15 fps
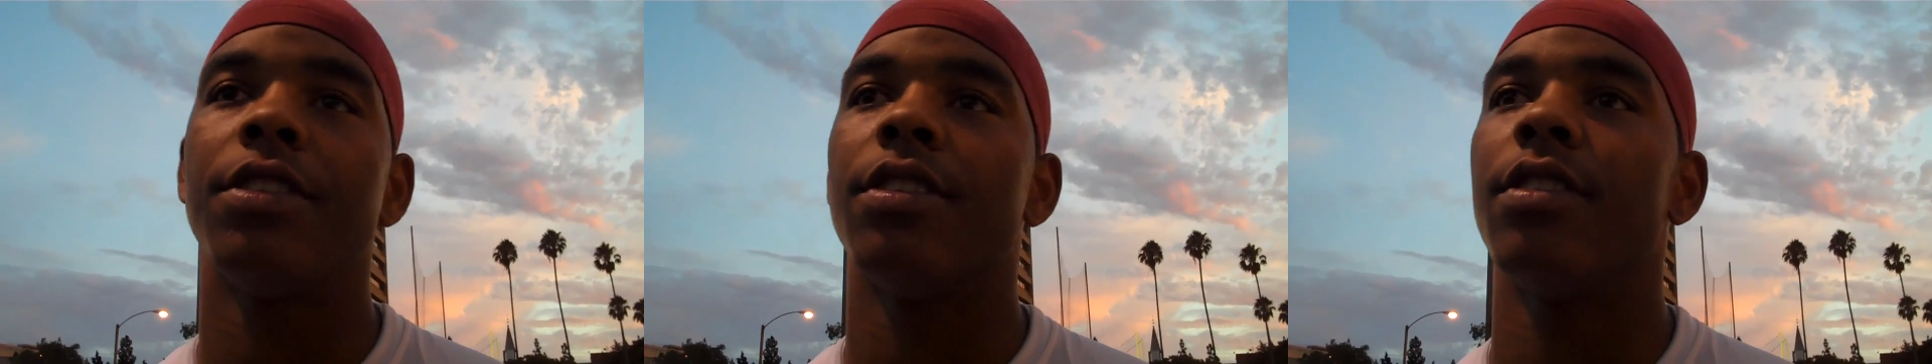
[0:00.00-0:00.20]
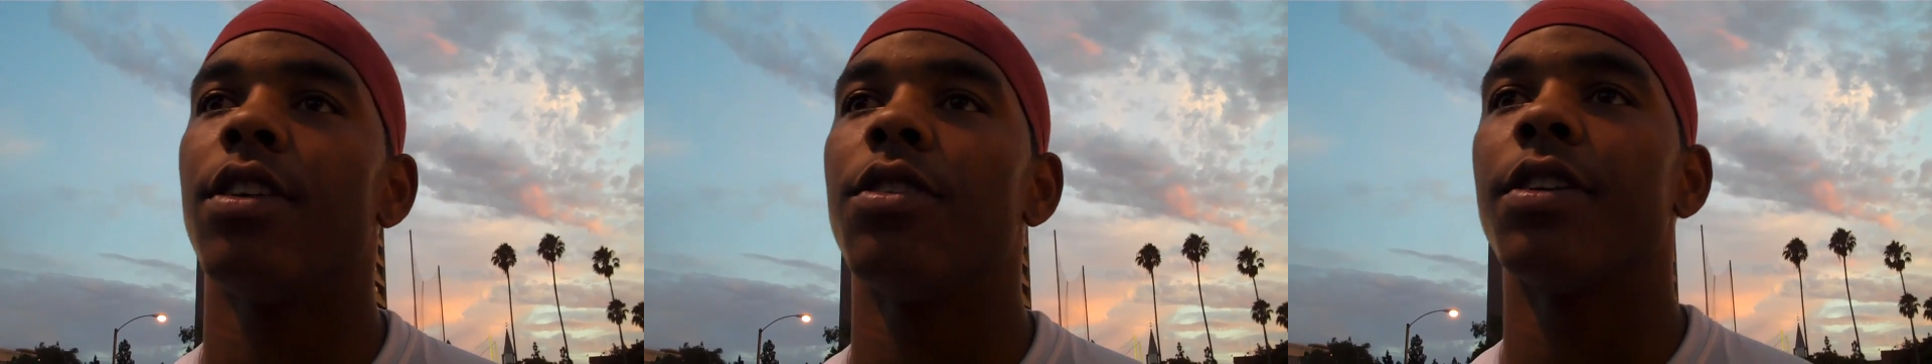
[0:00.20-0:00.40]

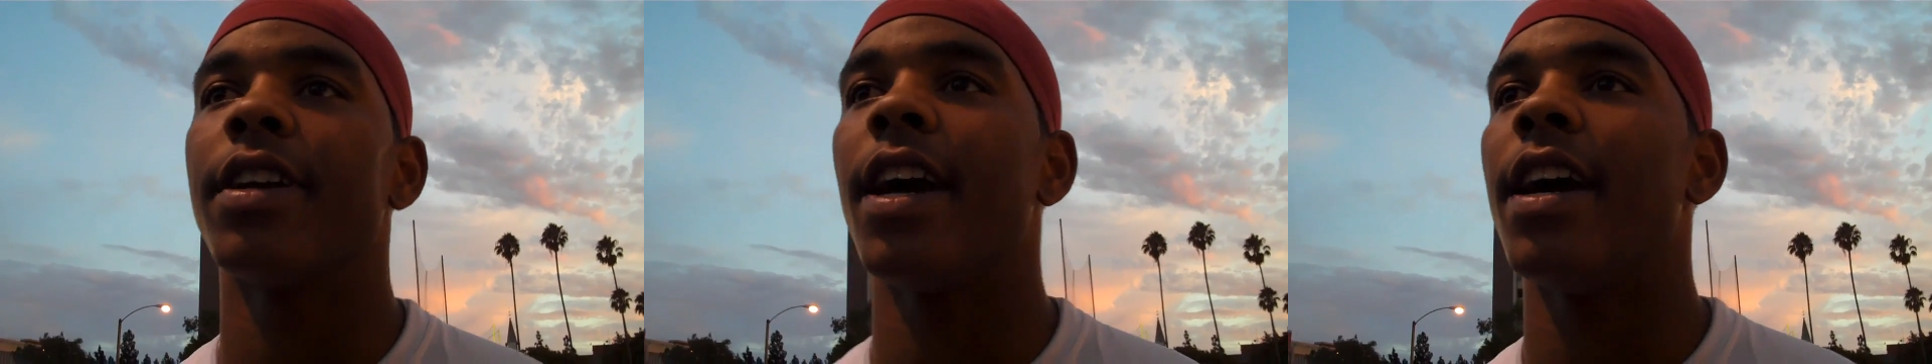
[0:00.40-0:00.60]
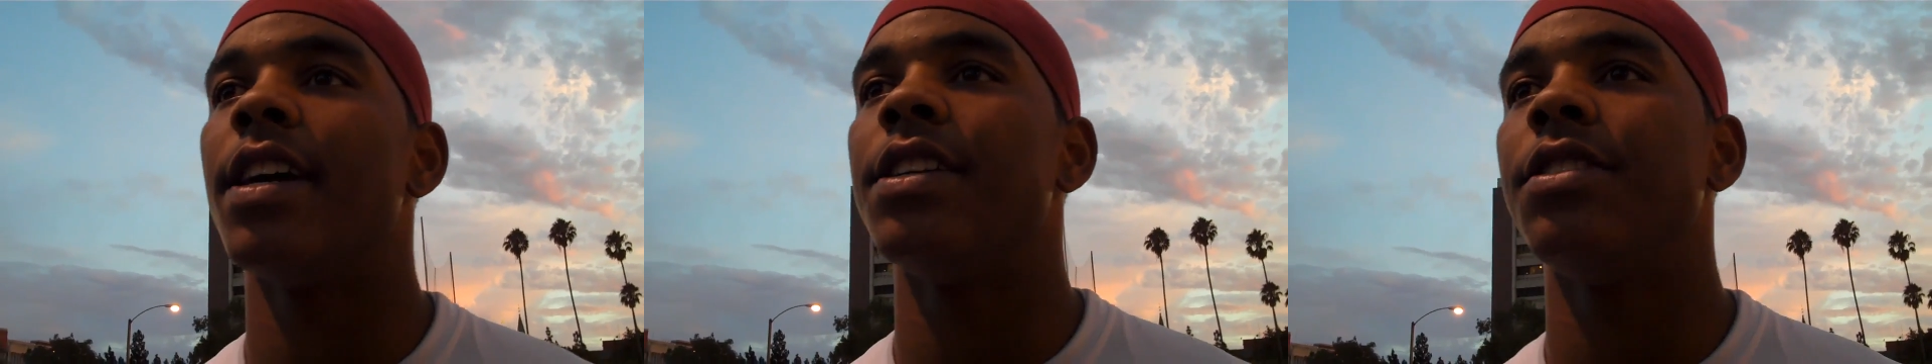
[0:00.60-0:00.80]
You know, the older
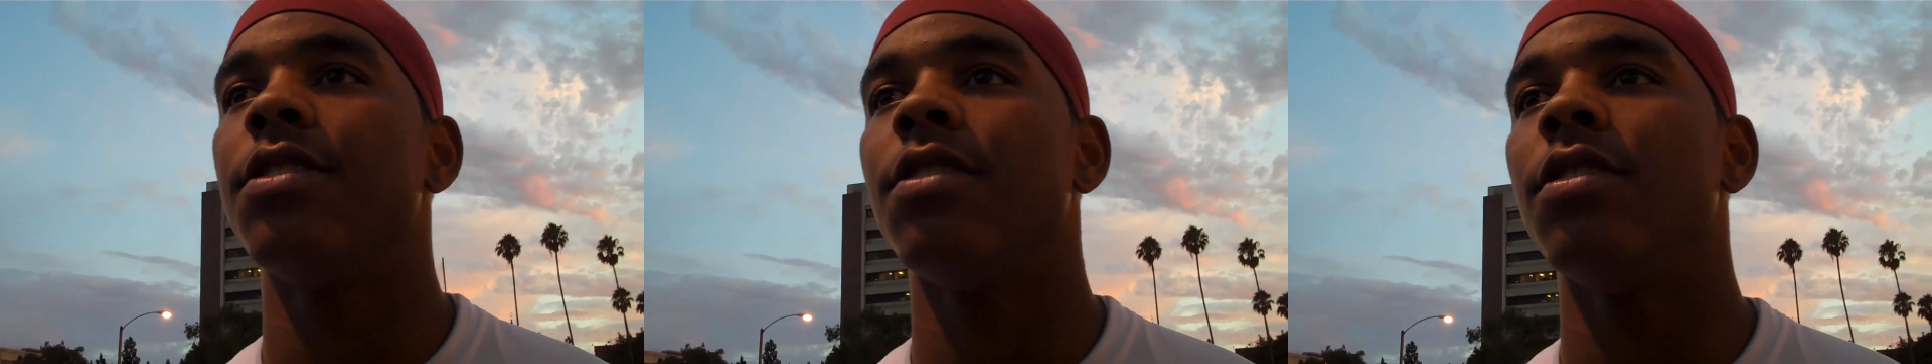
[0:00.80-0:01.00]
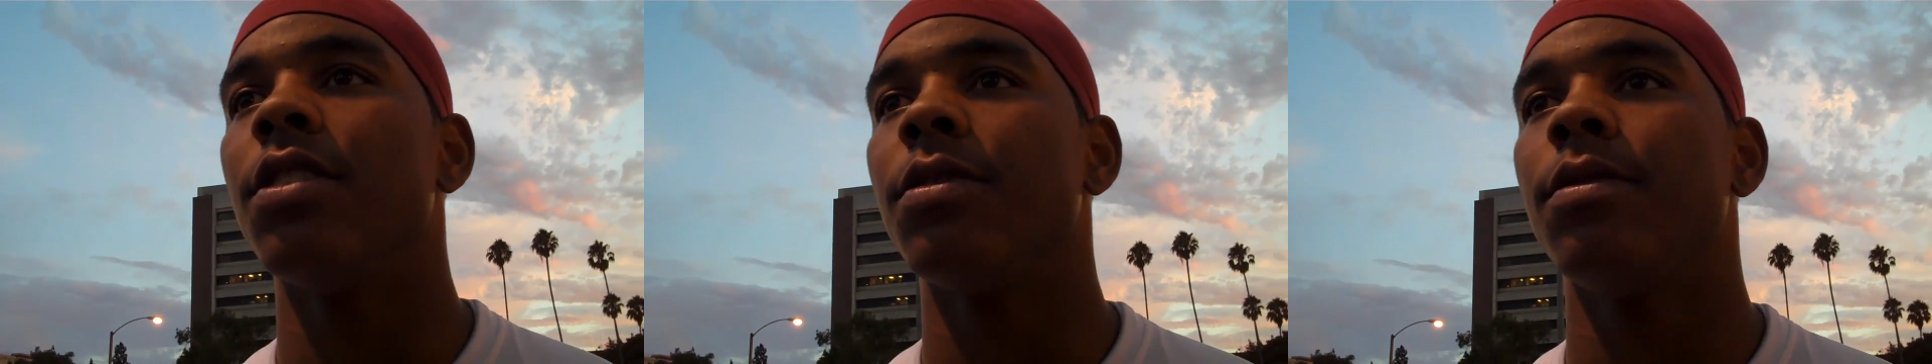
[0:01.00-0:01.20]
guys,
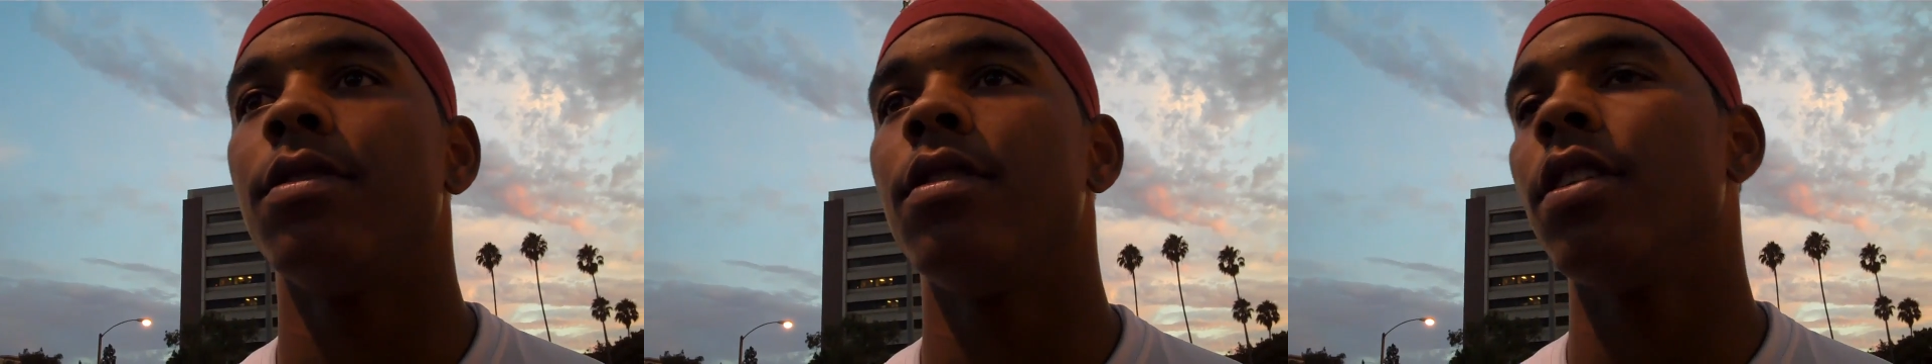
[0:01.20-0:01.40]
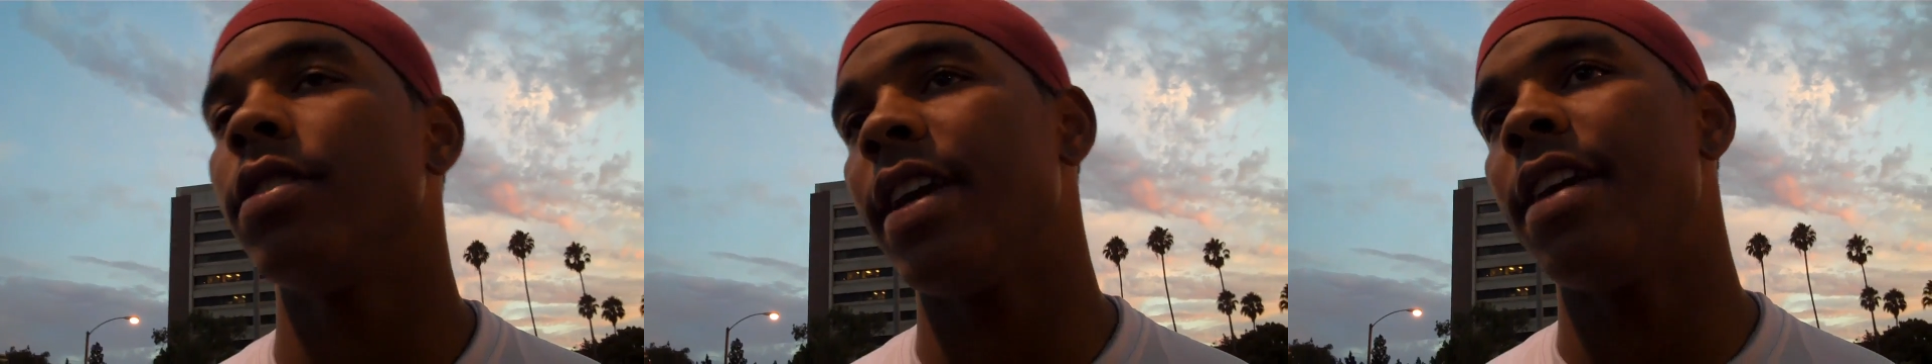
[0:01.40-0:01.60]
you know,
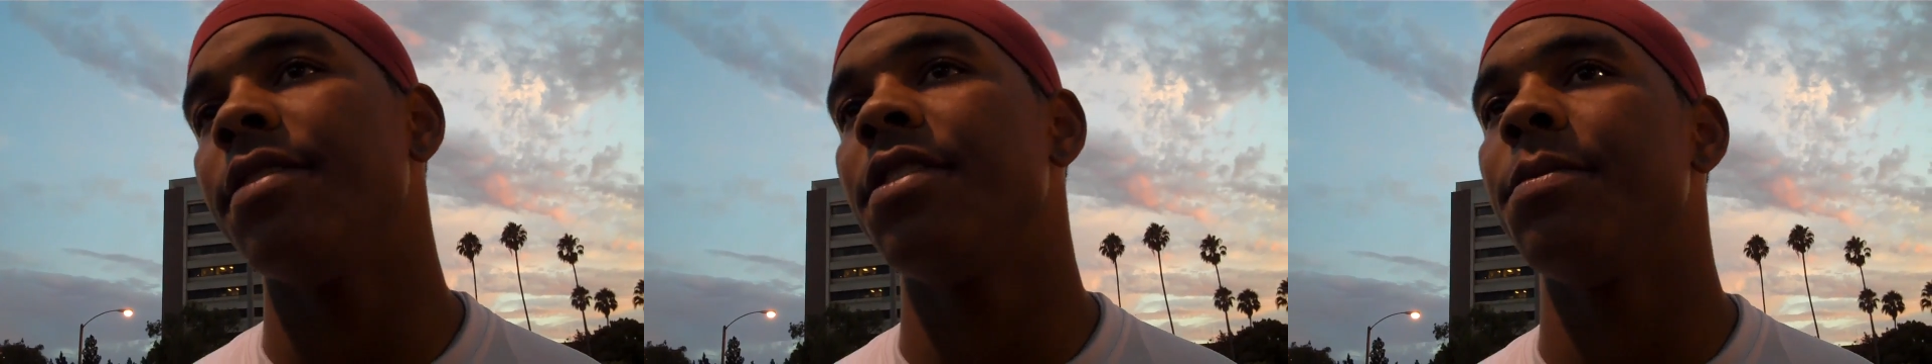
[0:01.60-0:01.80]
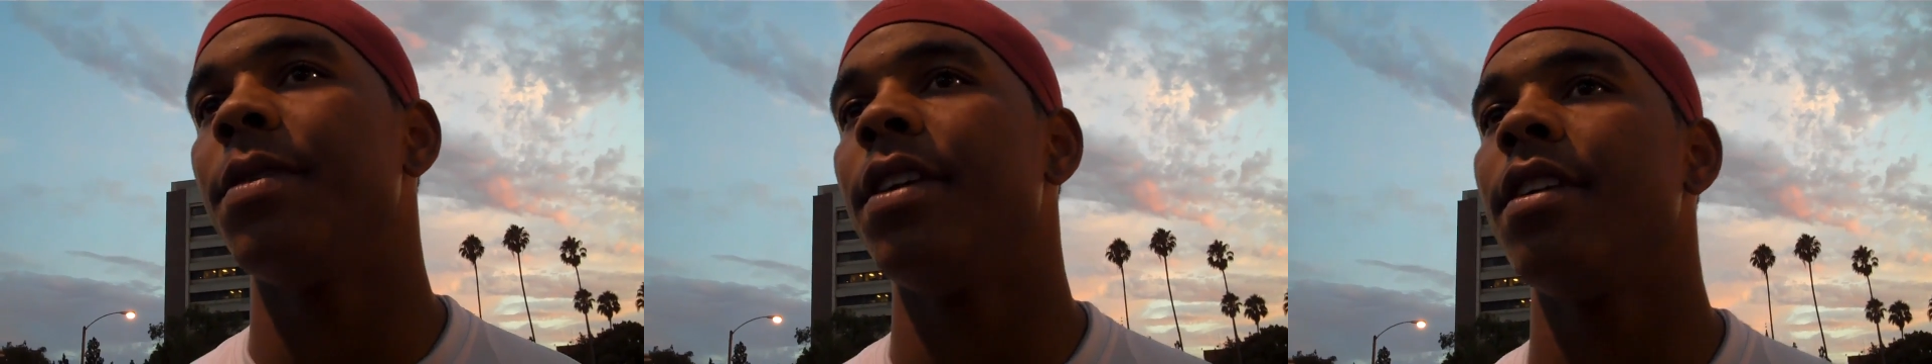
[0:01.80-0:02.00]
look
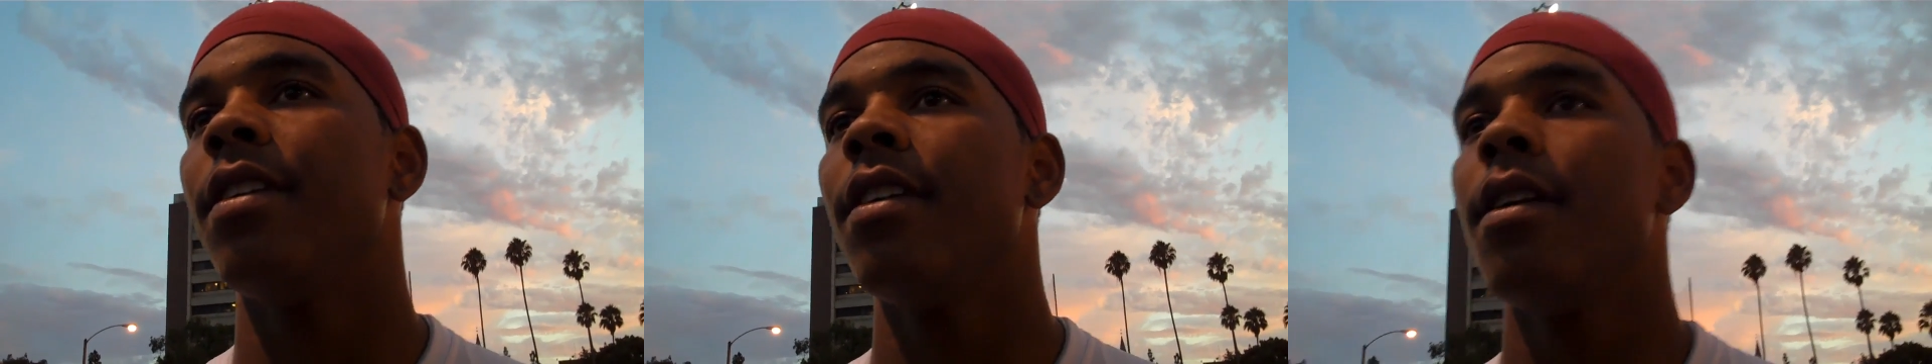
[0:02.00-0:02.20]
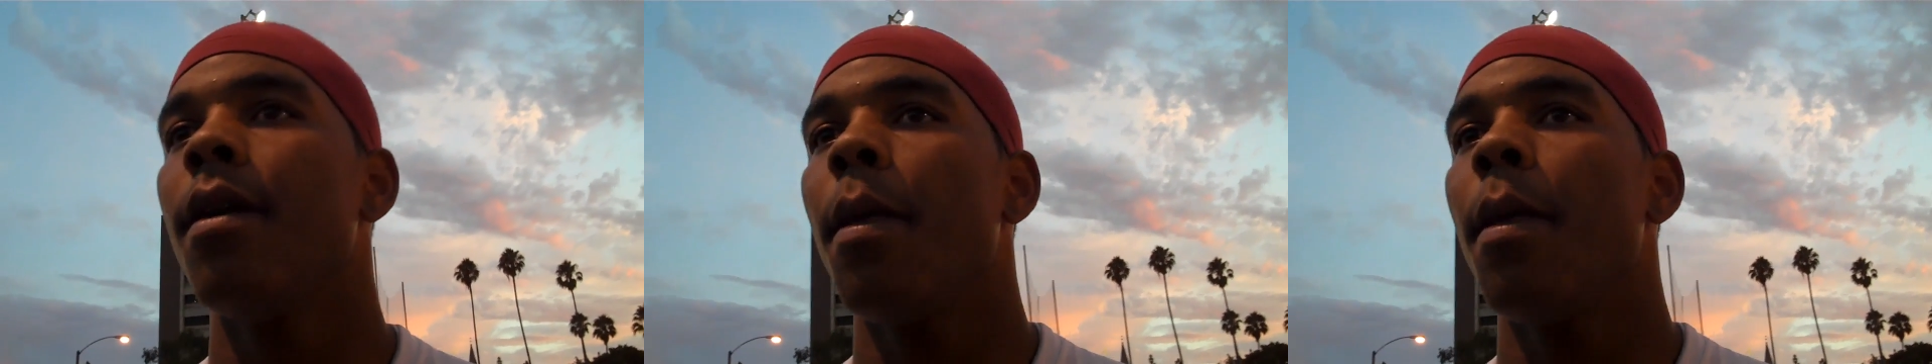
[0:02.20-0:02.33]
down to me